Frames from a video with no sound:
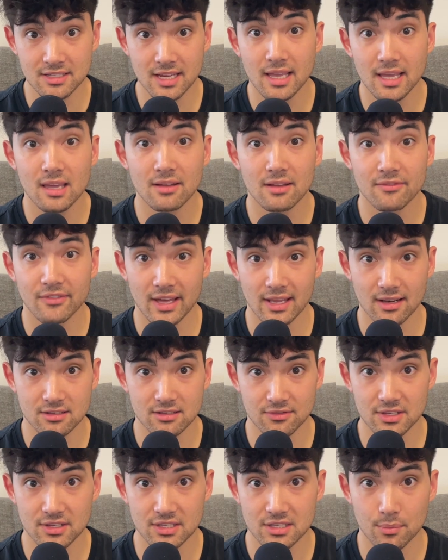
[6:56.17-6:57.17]
taking advantage
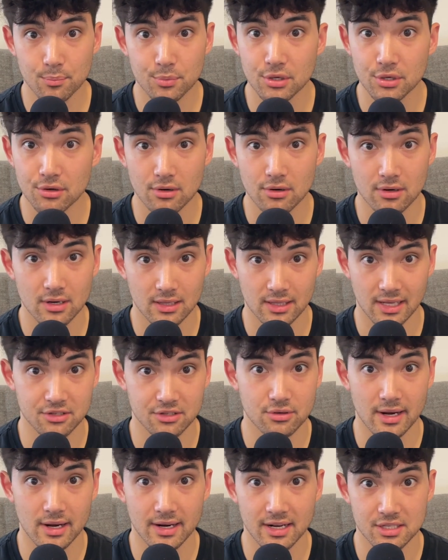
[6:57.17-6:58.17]
of this computer and
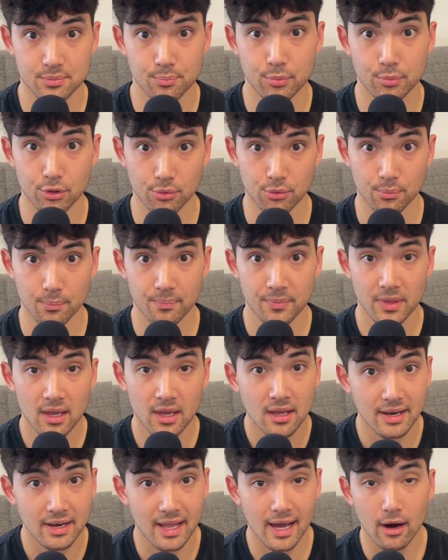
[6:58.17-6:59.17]
electronics boom.
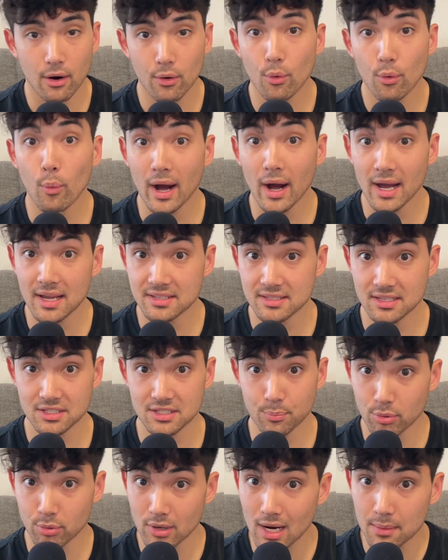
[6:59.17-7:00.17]
Now, why is this
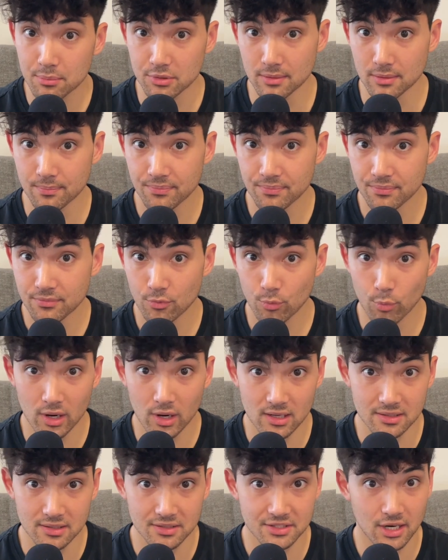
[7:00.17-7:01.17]
a problem?
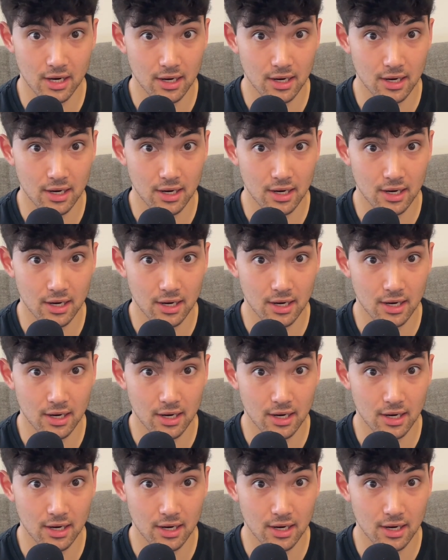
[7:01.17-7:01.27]
Well, to